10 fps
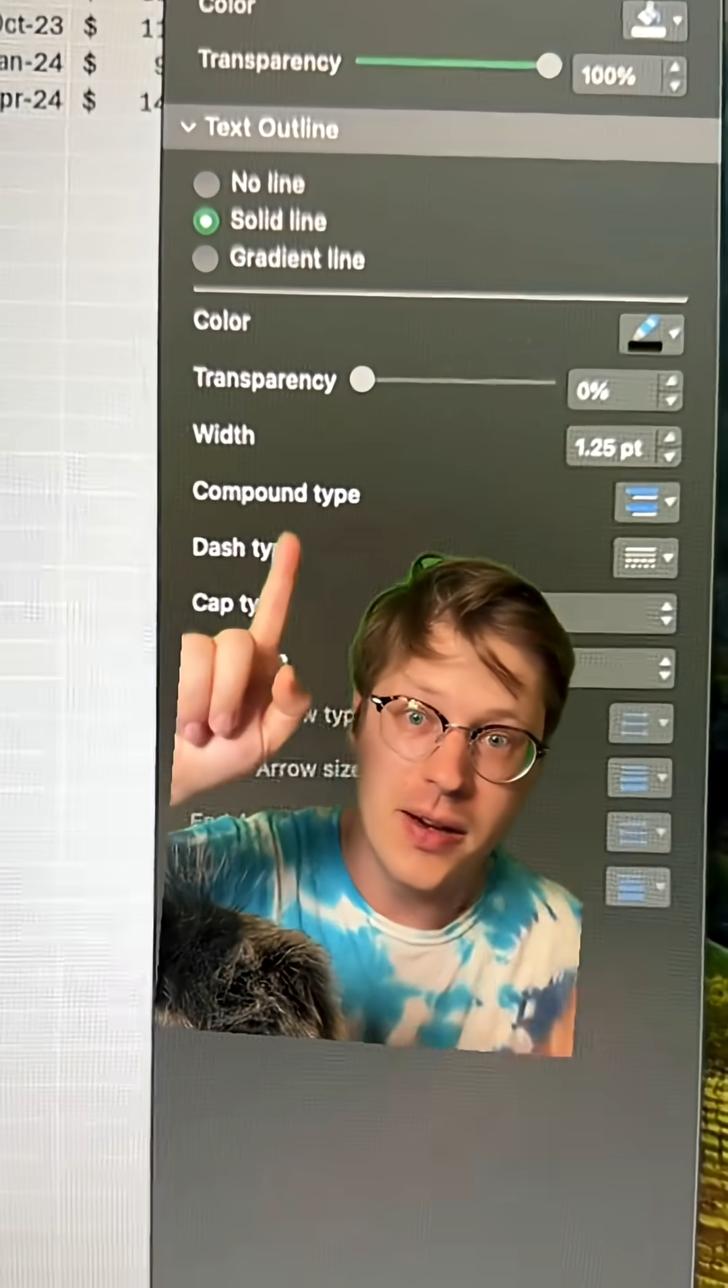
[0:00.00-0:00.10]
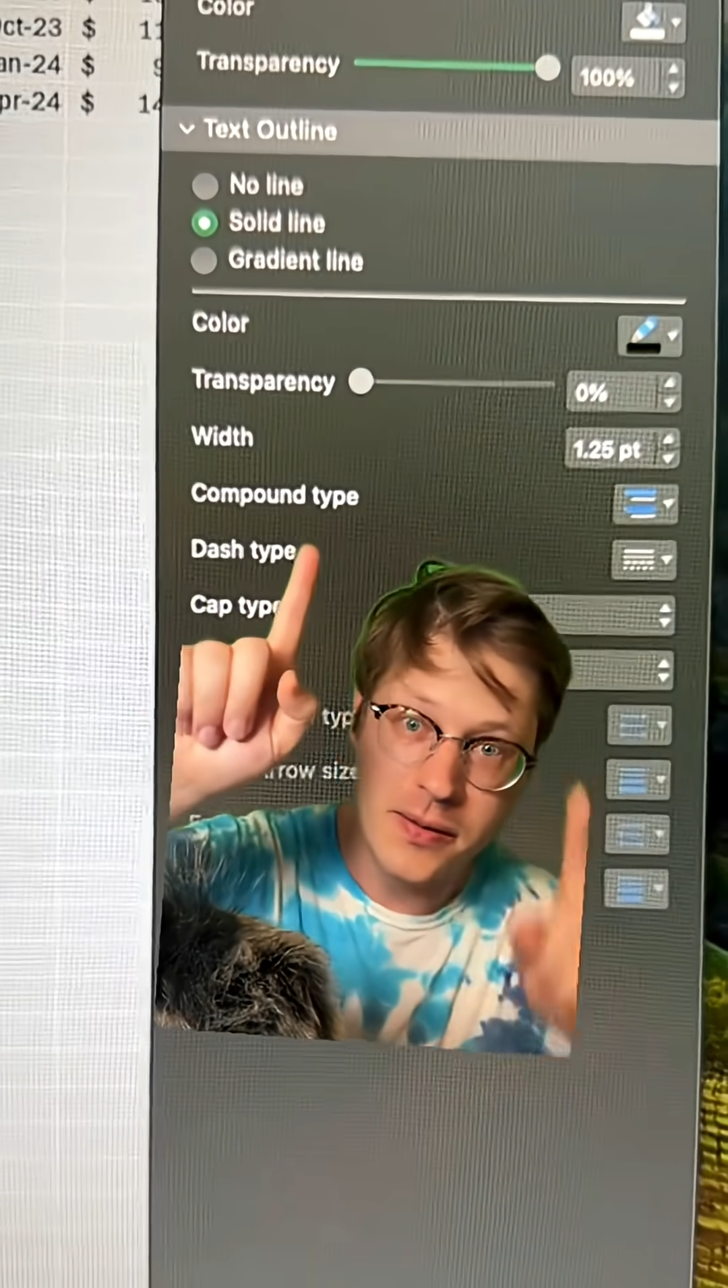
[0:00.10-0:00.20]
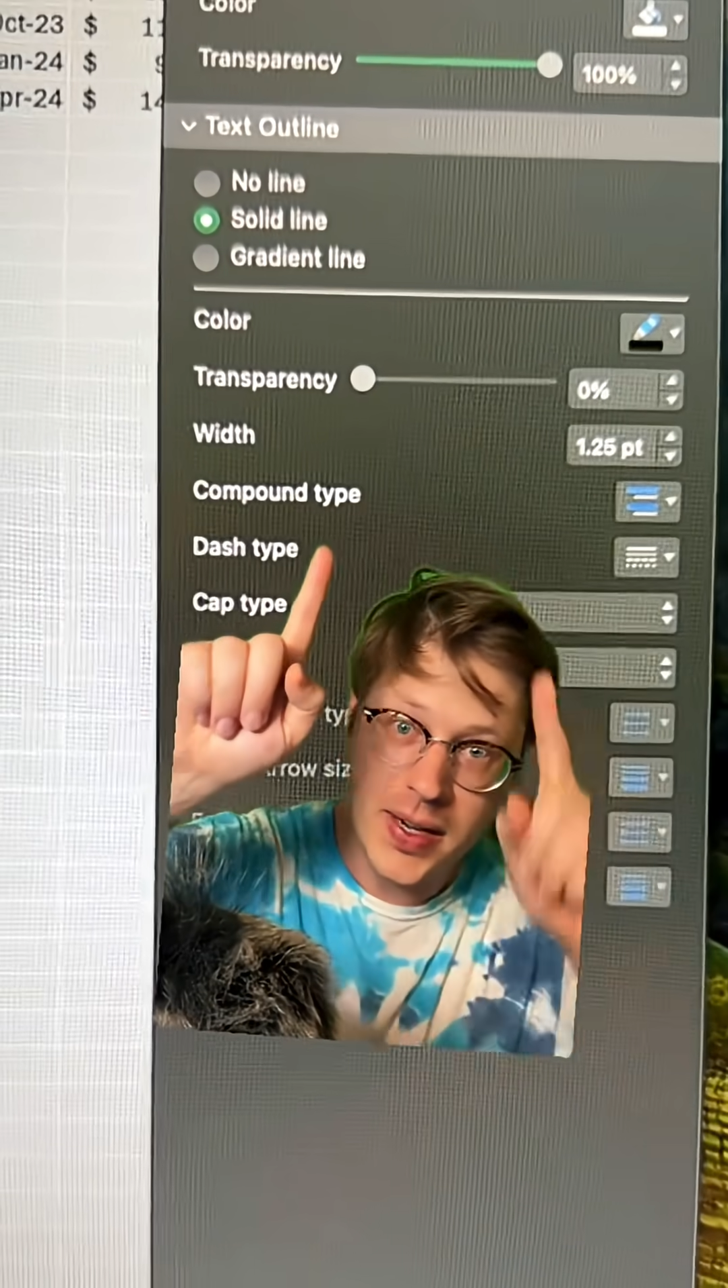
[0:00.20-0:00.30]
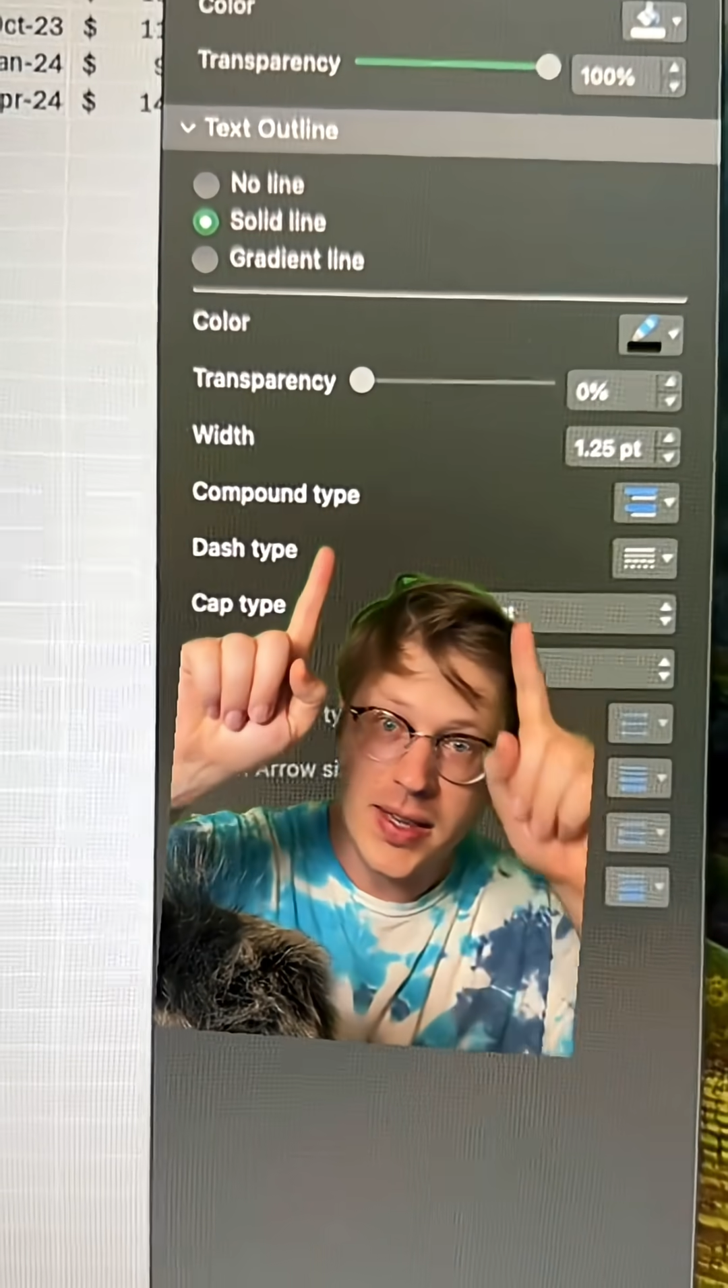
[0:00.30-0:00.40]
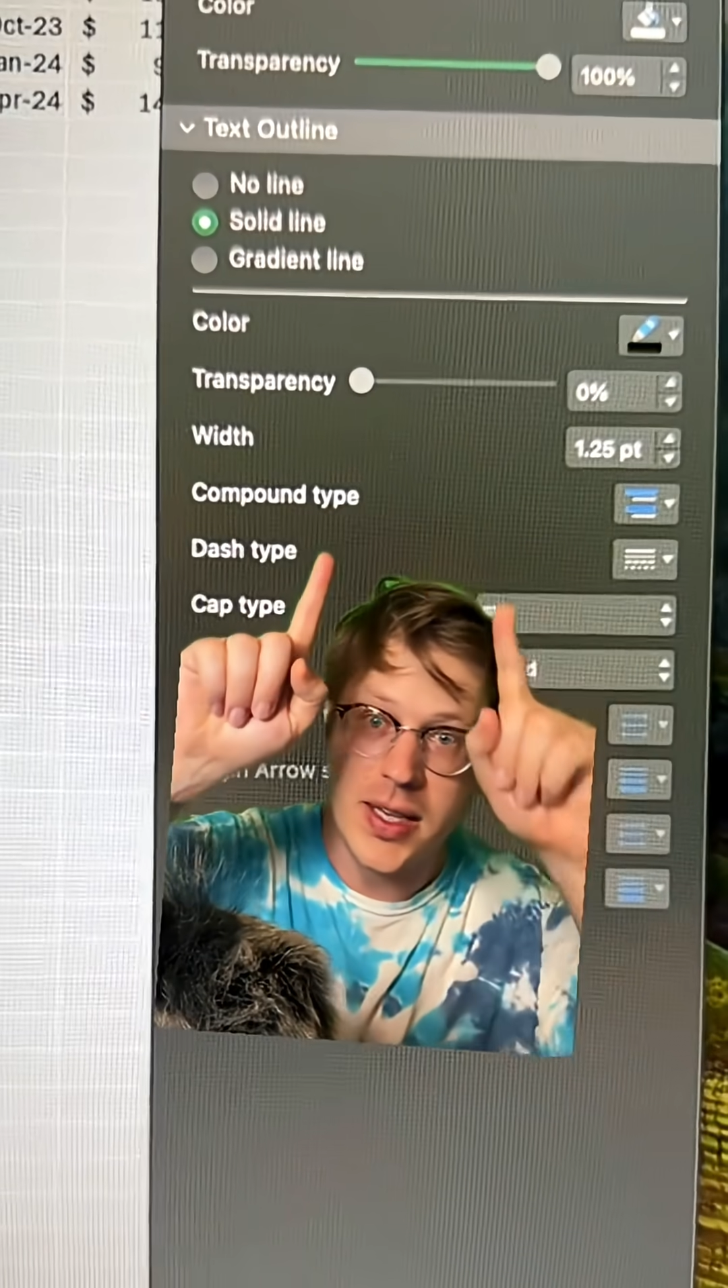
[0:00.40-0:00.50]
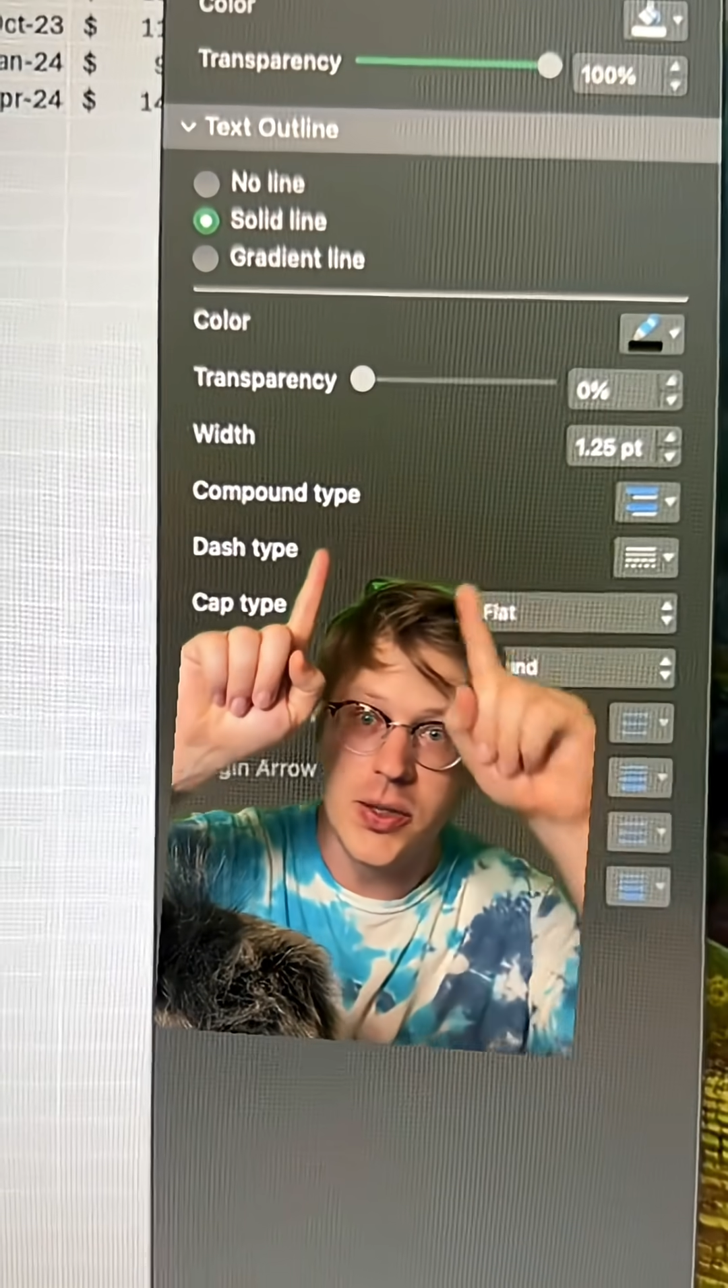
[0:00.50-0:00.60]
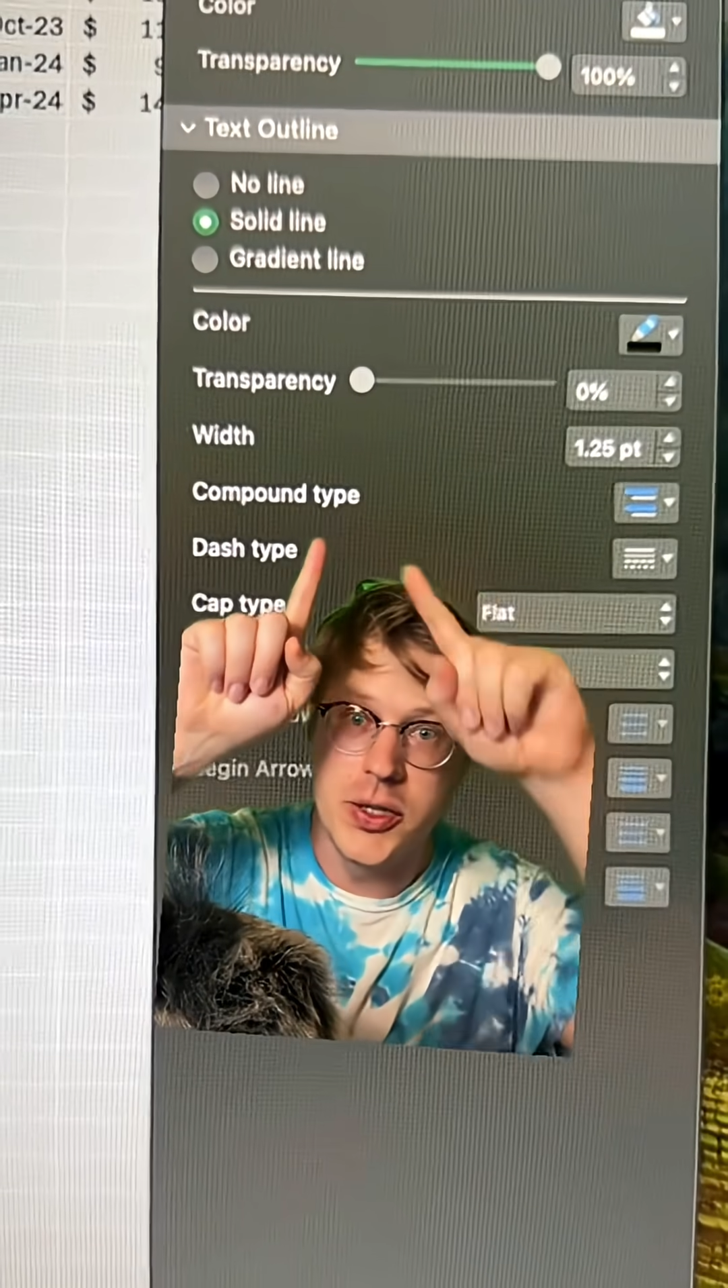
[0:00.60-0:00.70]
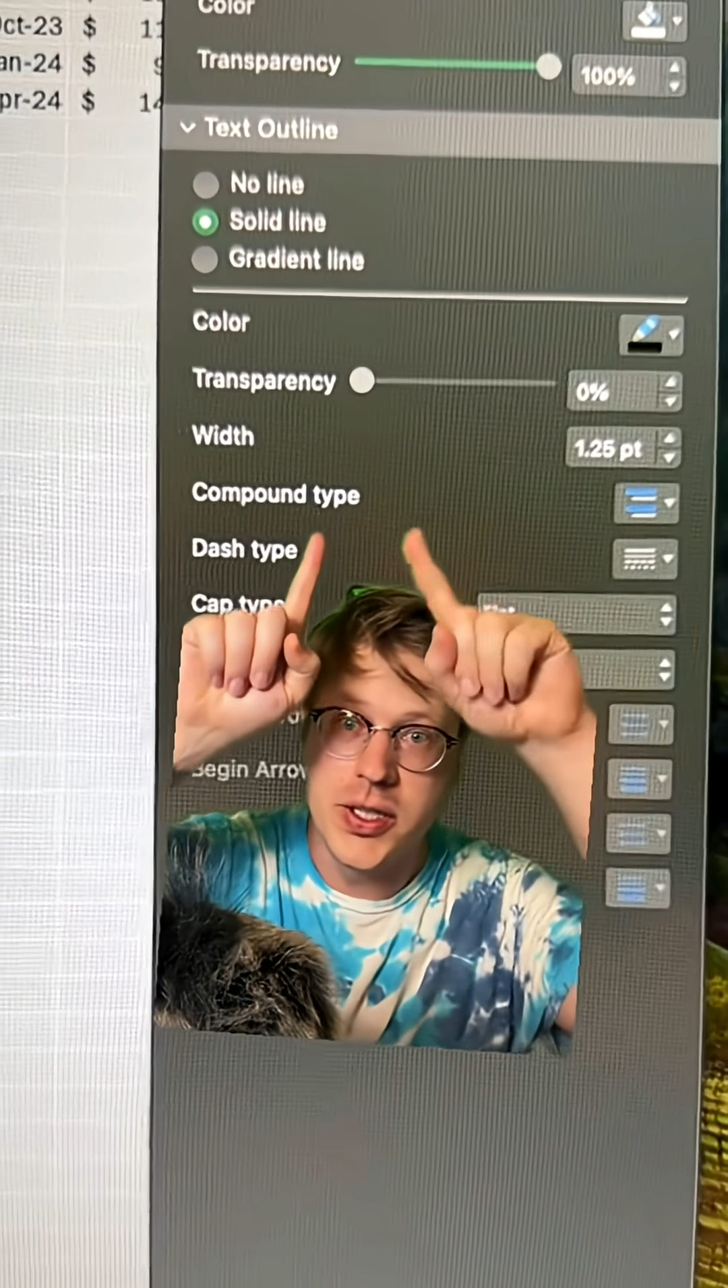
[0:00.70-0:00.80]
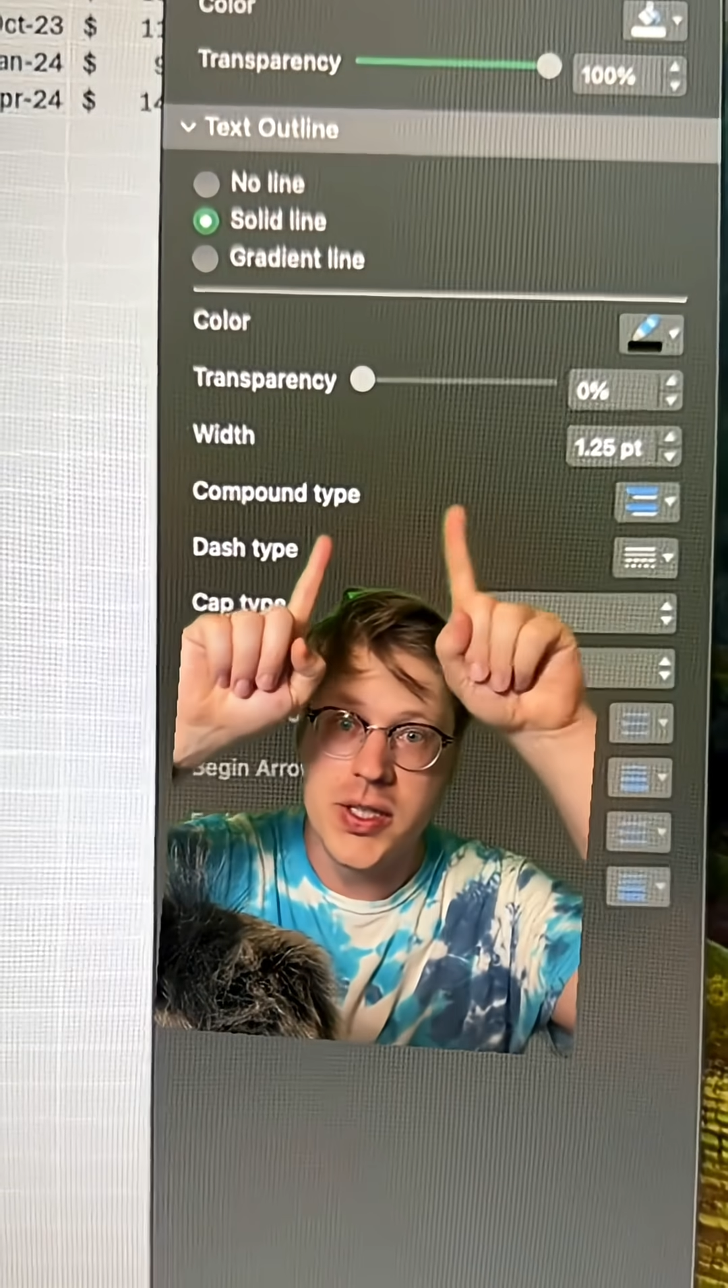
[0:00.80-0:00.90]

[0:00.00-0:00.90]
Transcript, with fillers: effect that you just